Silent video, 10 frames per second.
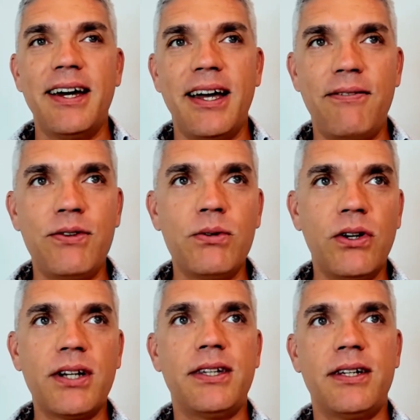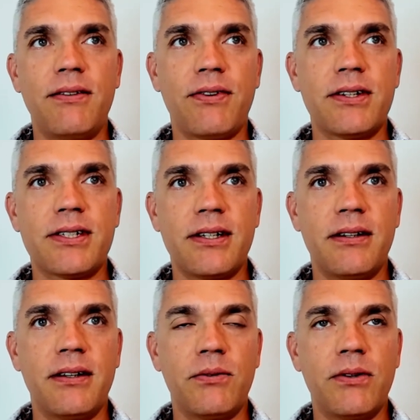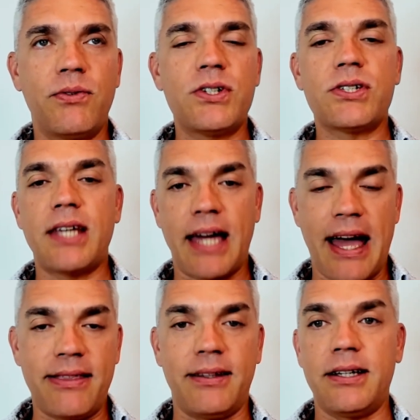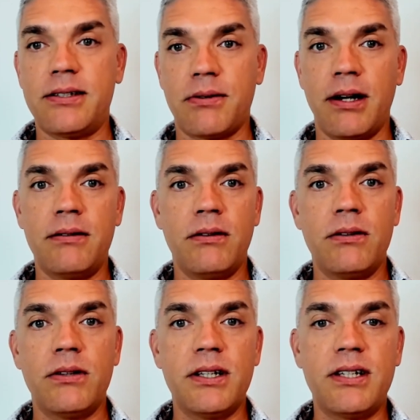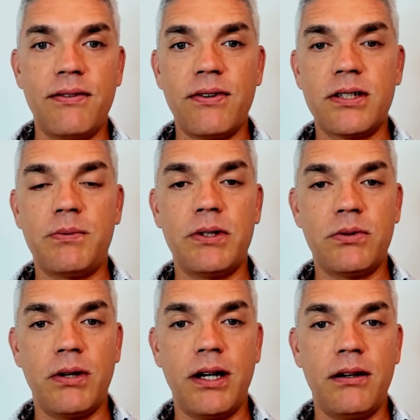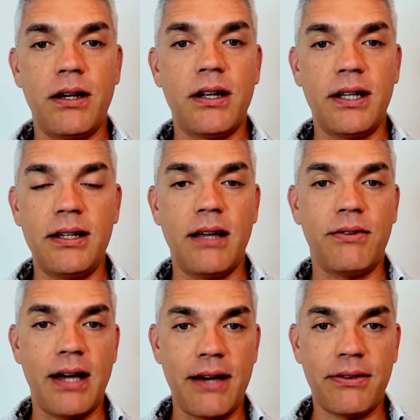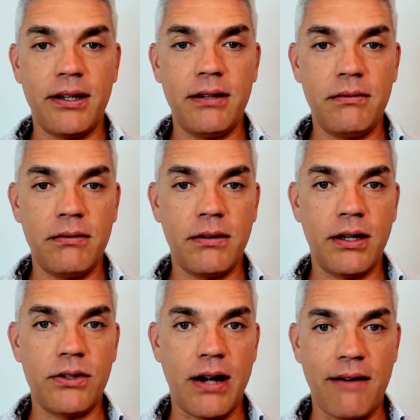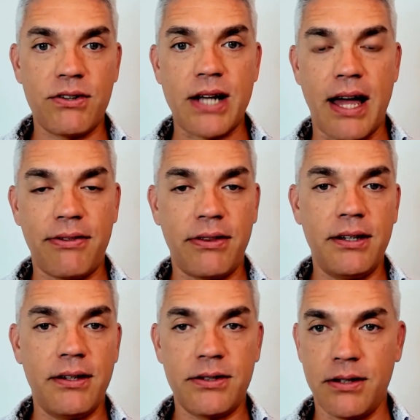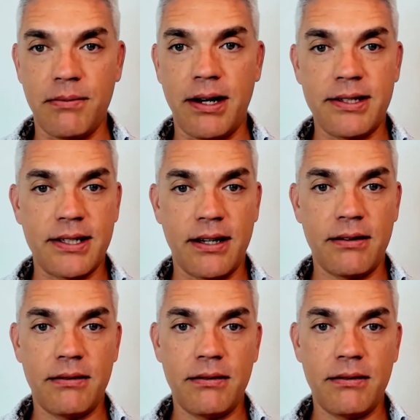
If you look at the difference, if we just take athletes, right? The difference between an elite level athlete and your average athlete is their mindset.